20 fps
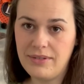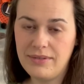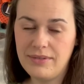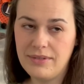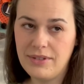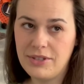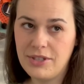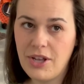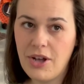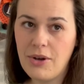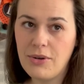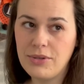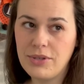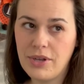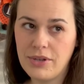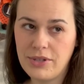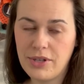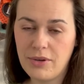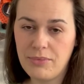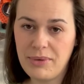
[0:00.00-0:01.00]
So, so,
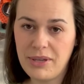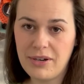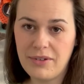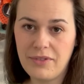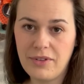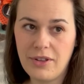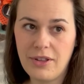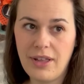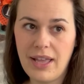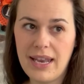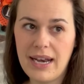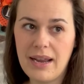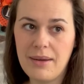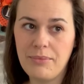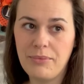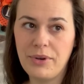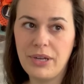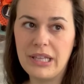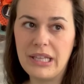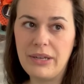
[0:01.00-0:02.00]
so beautiful. And I'm
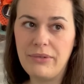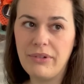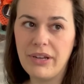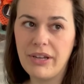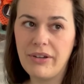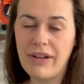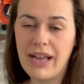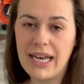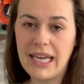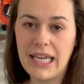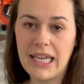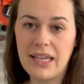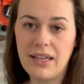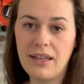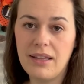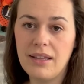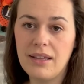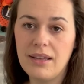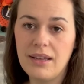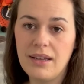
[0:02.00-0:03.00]
really
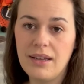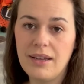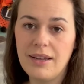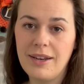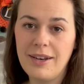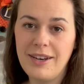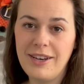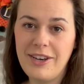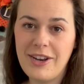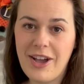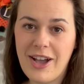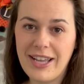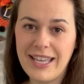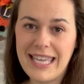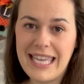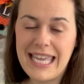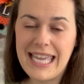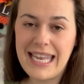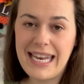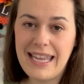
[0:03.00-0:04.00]
regretting not
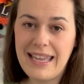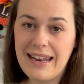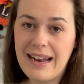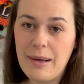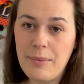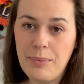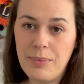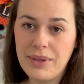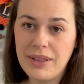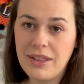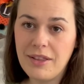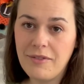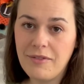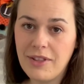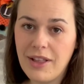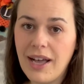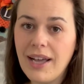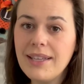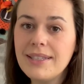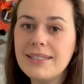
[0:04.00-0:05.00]
kitting it up with the
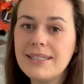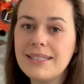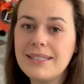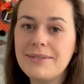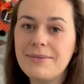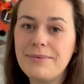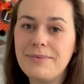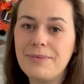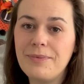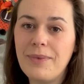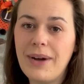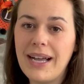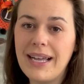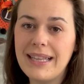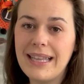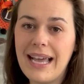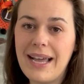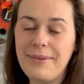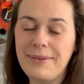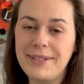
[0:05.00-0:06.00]
floss while
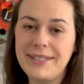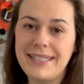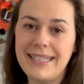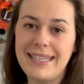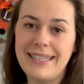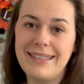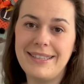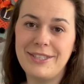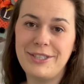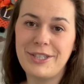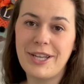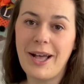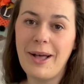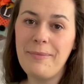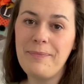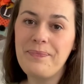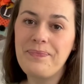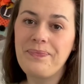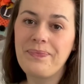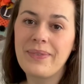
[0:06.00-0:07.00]
I was in the
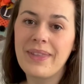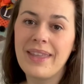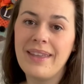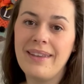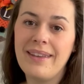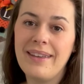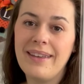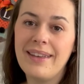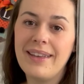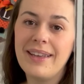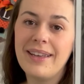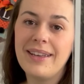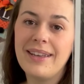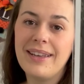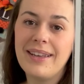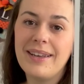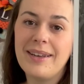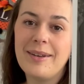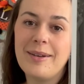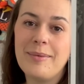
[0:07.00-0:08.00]
shop.
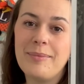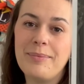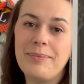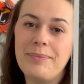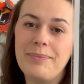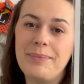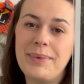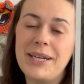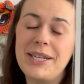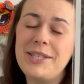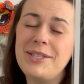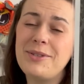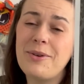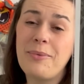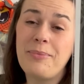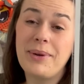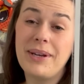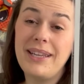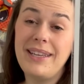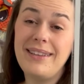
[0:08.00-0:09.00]
But it's so
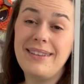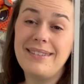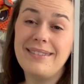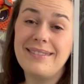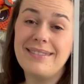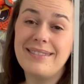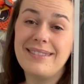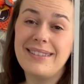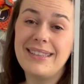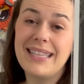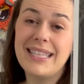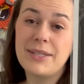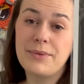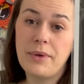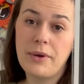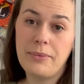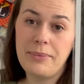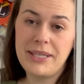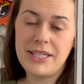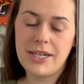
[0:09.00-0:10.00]
pretty. This
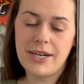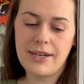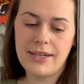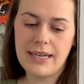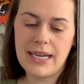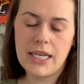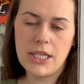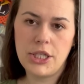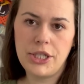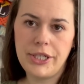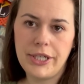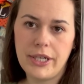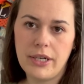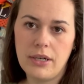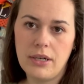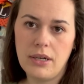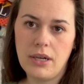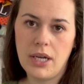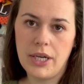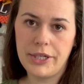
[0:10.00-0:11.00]
one will be started next year,
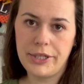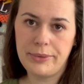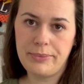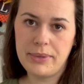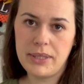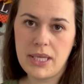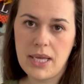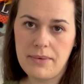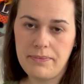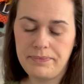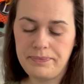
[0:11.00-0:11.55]
100%.